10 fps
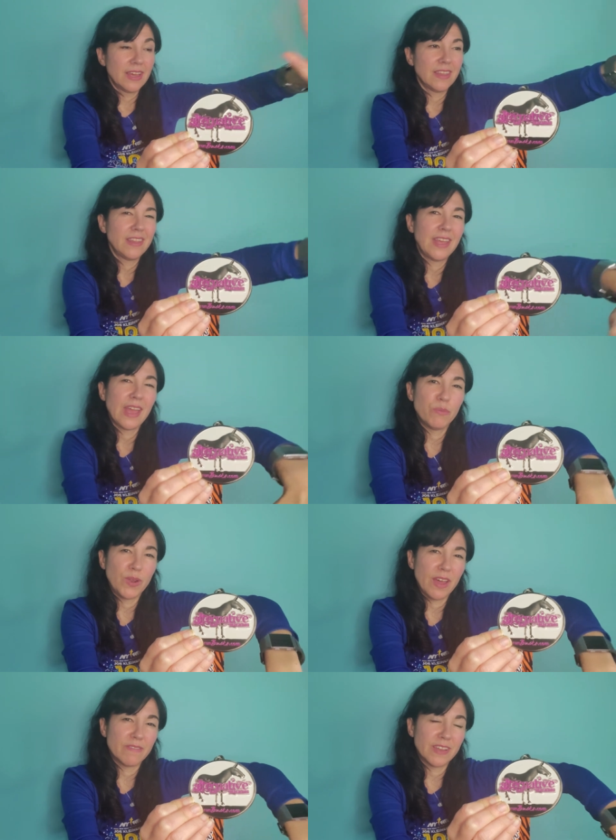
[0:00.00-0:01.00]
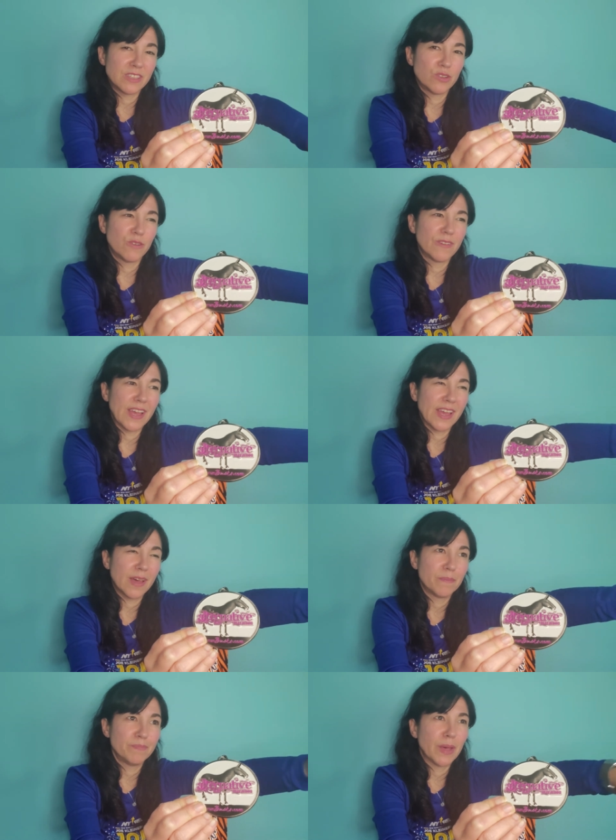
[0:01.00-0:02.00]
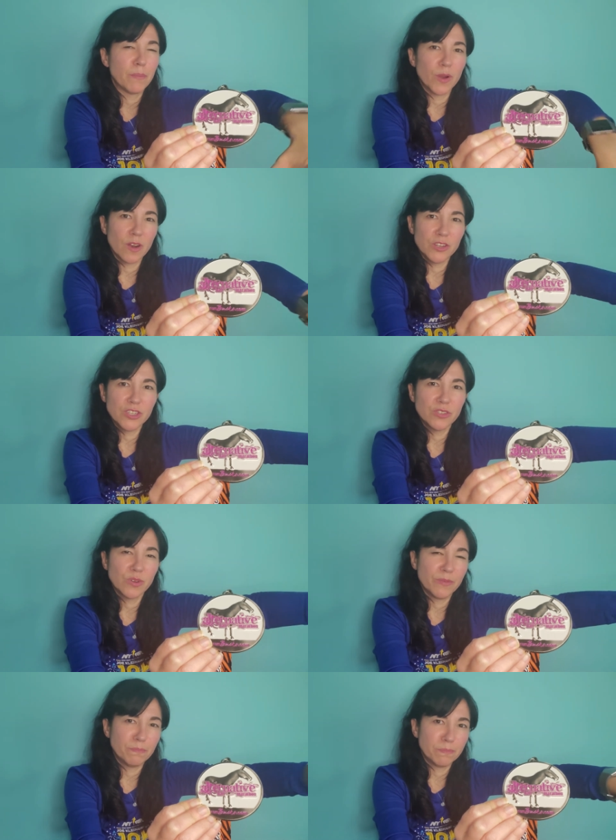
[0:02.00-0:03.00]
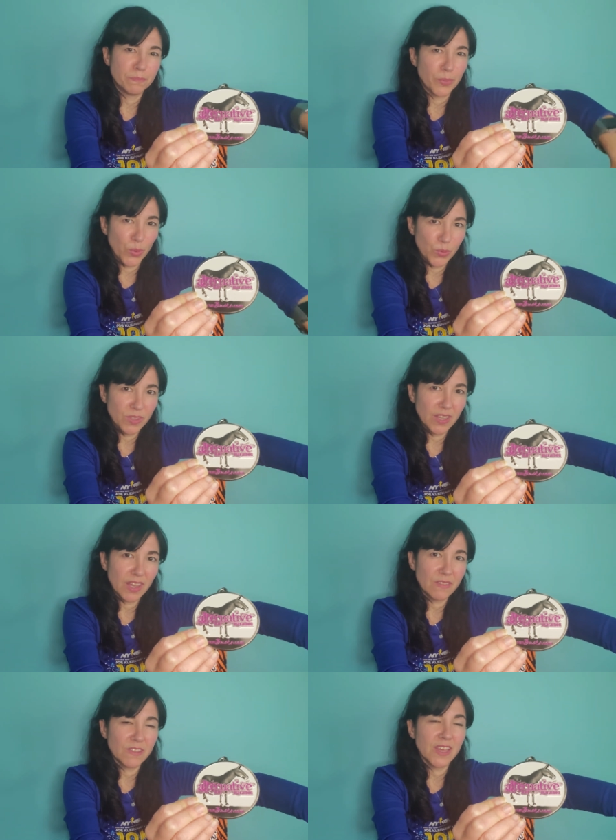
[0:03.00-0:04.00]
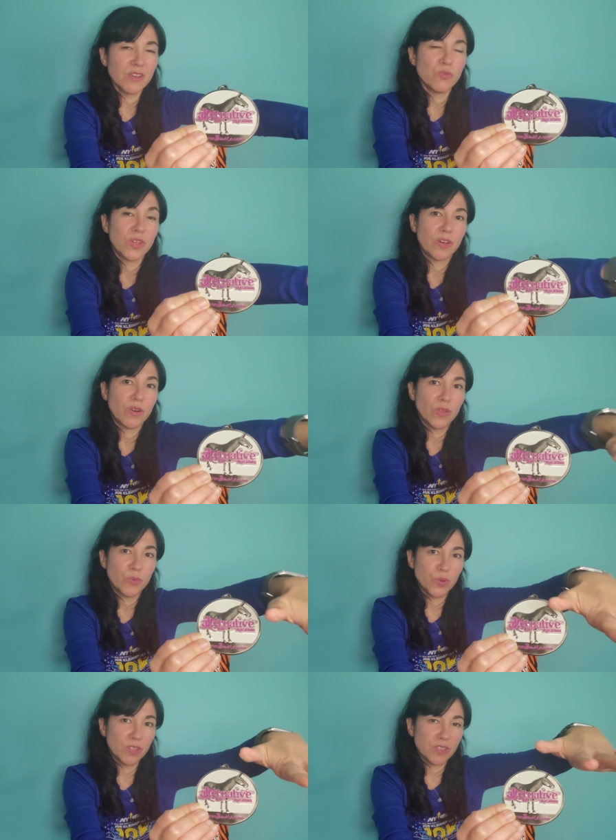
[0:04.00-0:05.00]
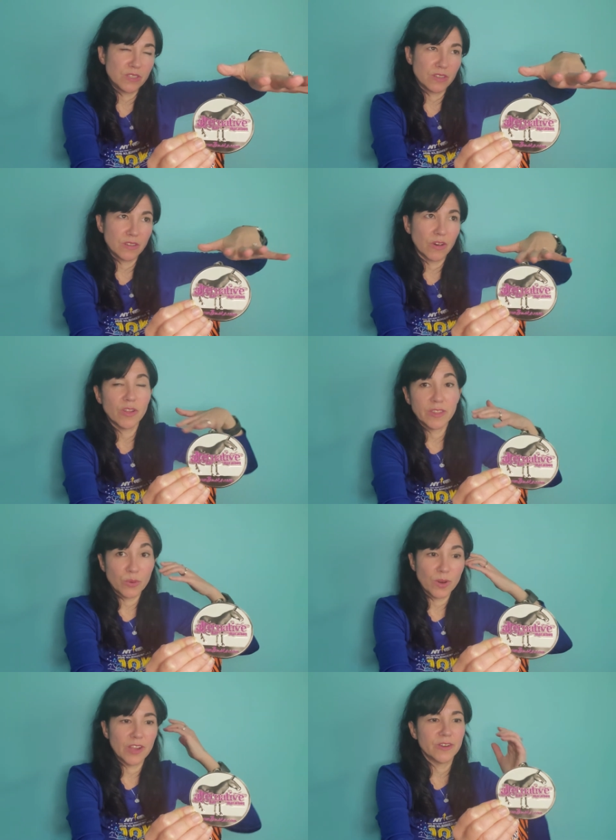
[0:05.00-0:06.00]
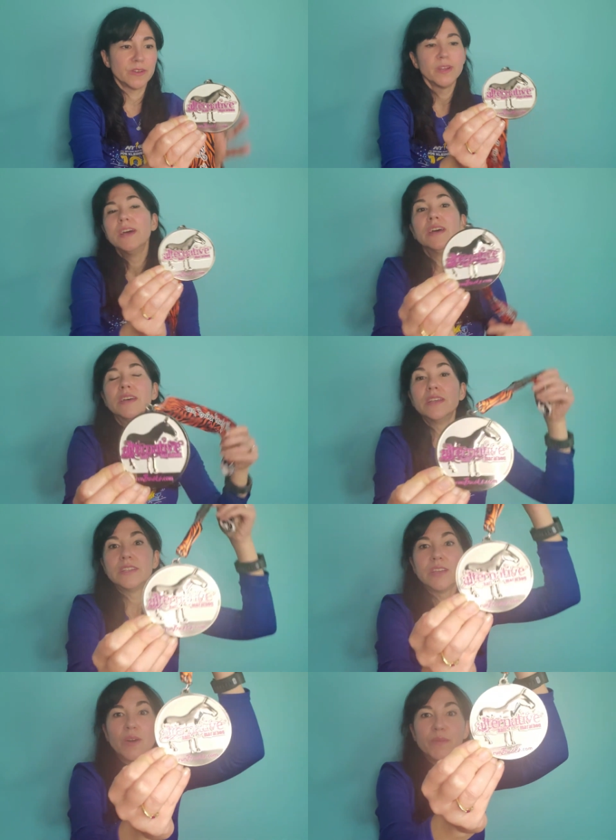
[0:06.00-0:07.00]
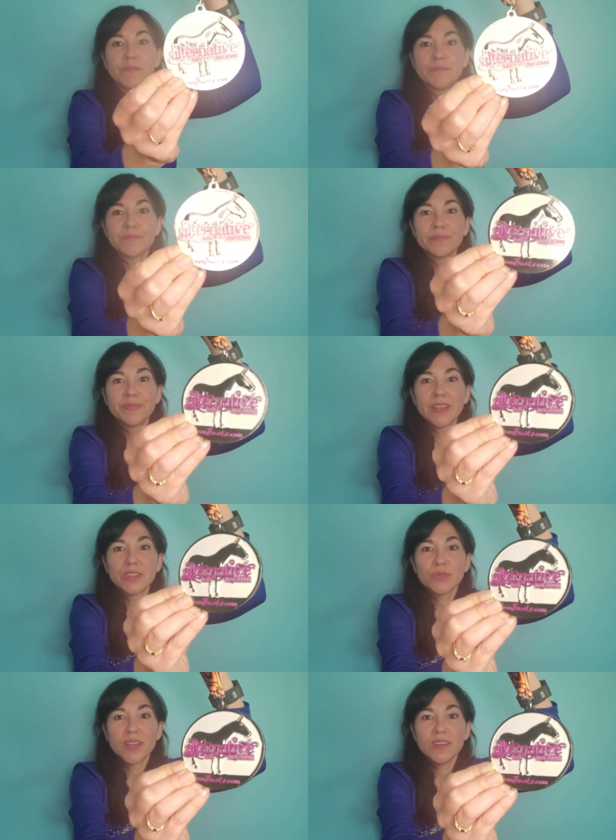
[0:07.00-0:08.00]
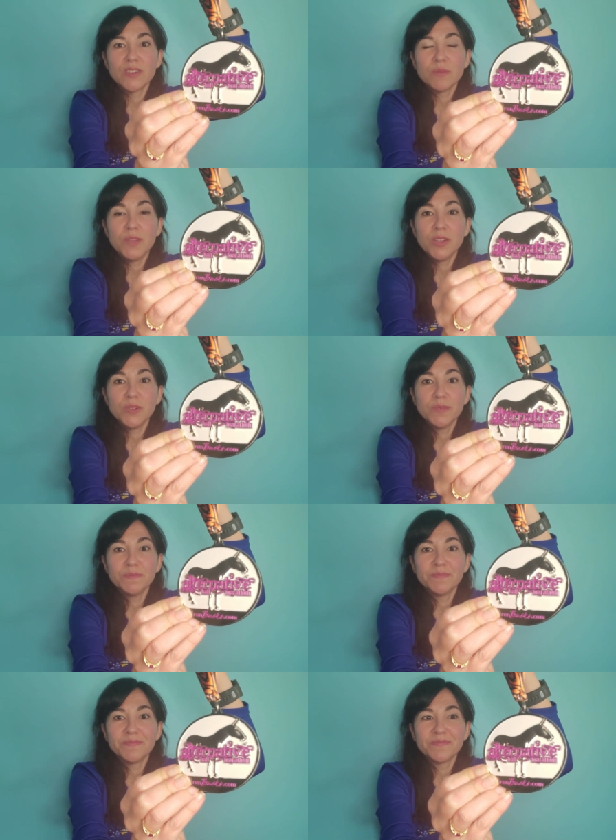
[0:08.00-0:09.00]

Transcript: And then they would have like, sort of like a, a barge or boat kind of thing with all the woods on the water. So that's why there's a mule.